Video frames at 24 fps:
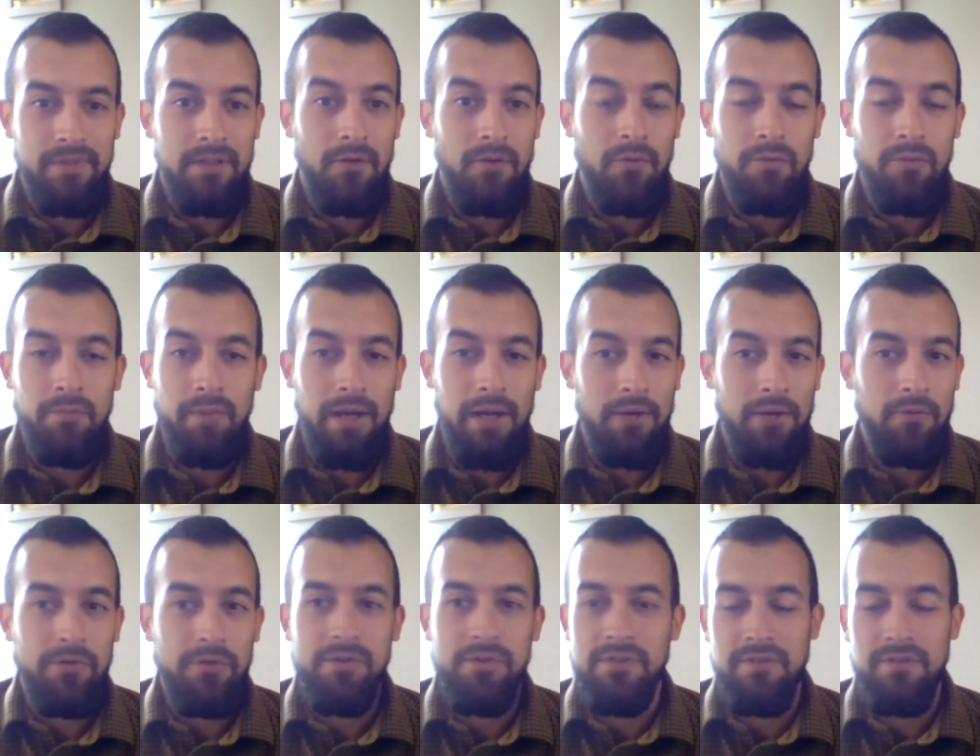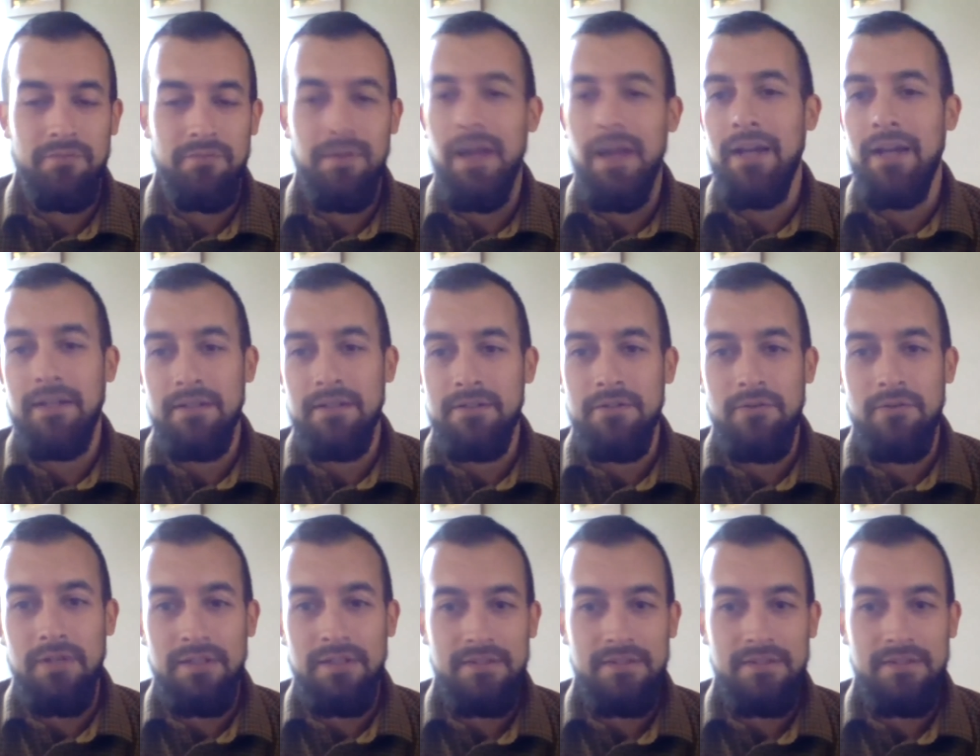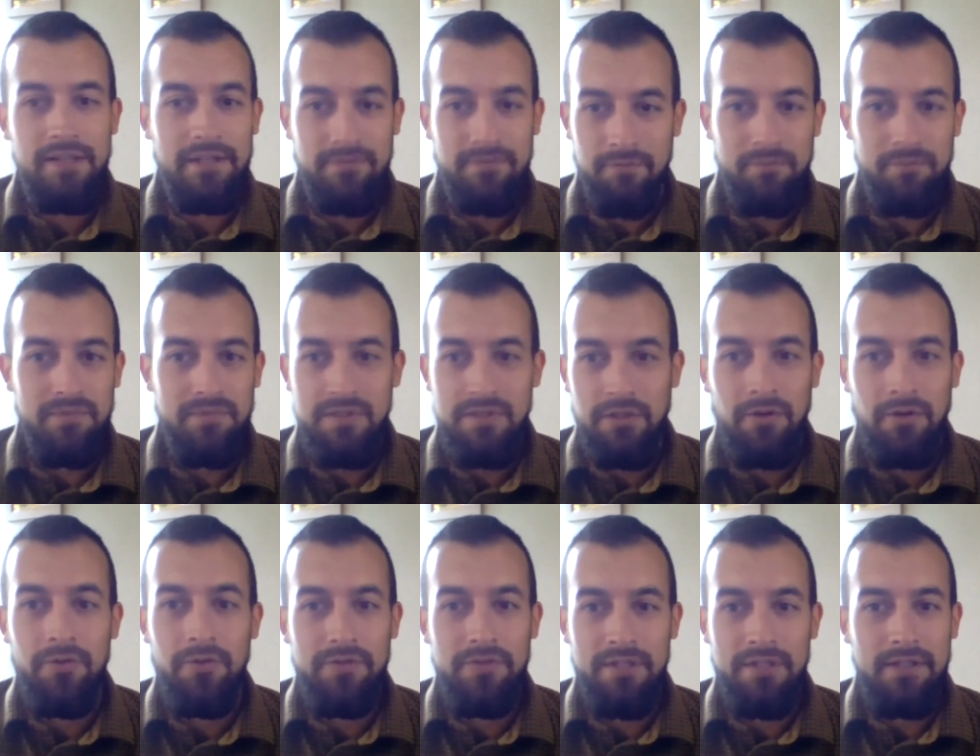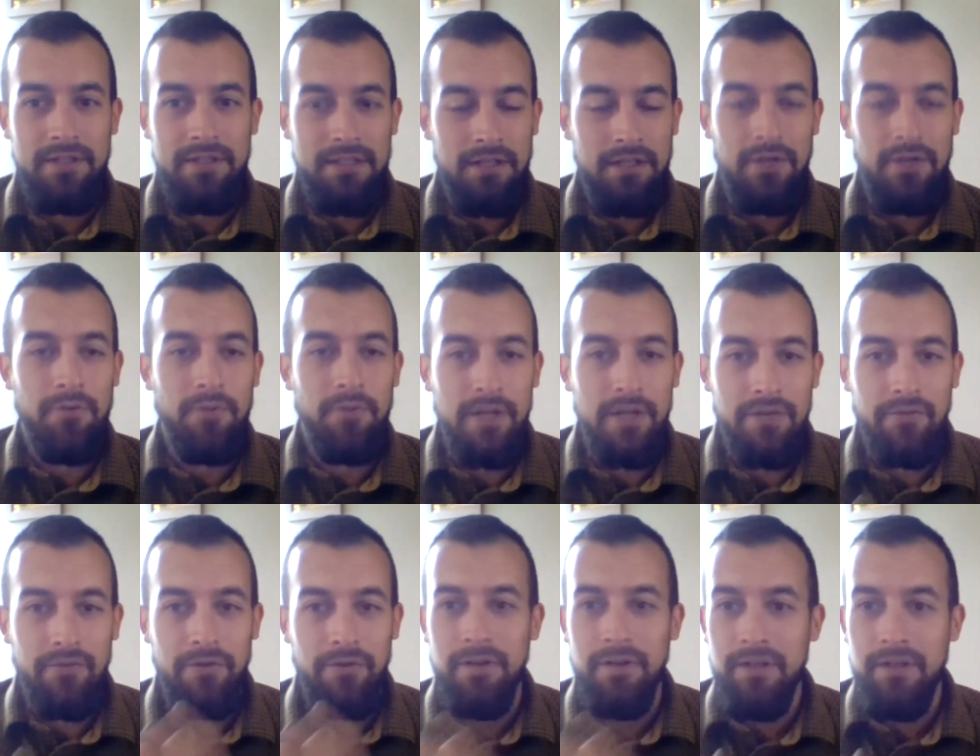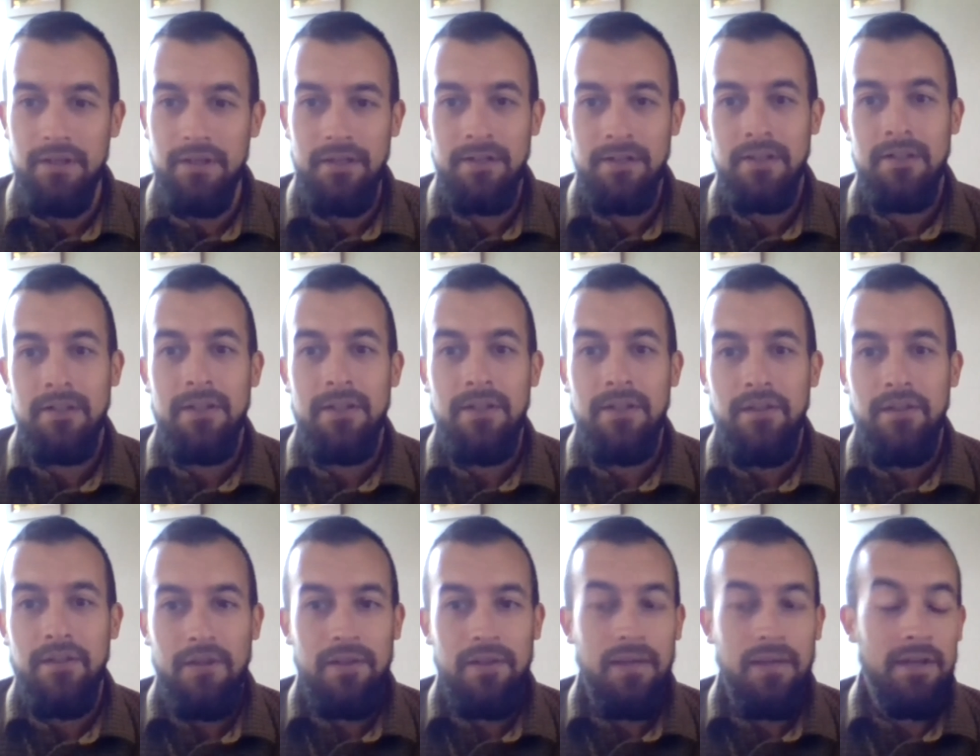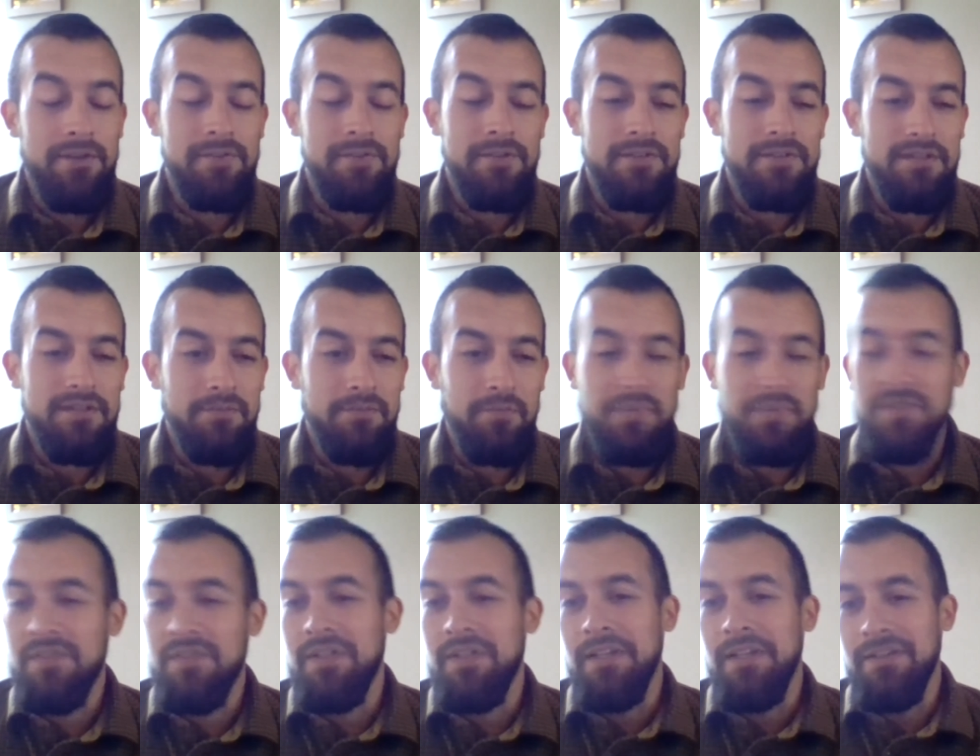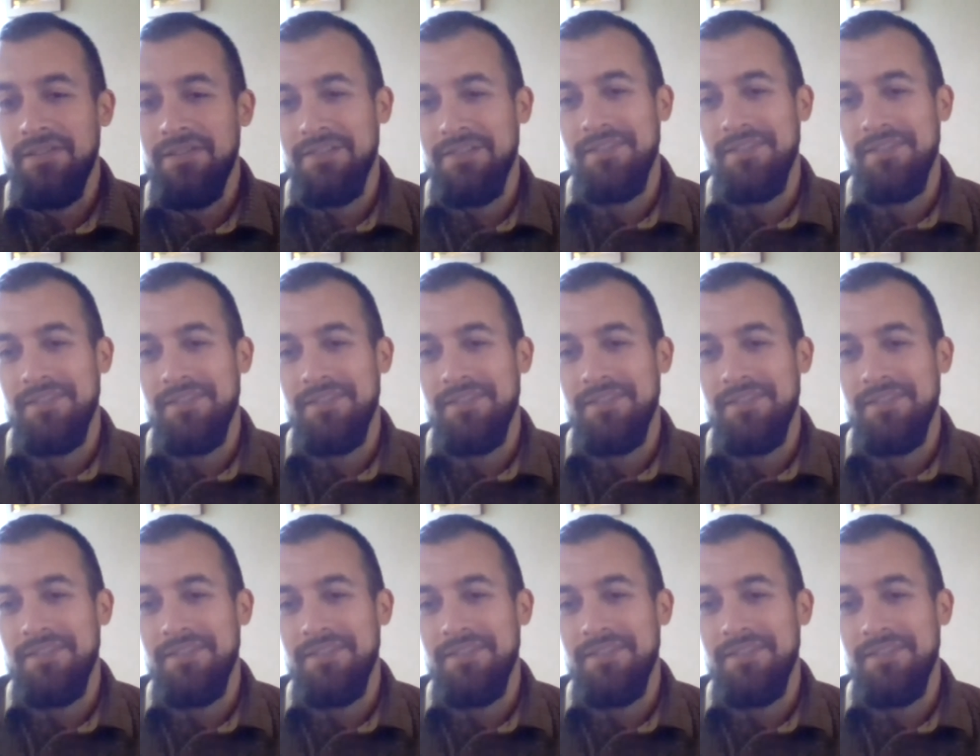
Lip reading: or by orders of magnitude. It's like from 0 to, whatever, hundreds of percent.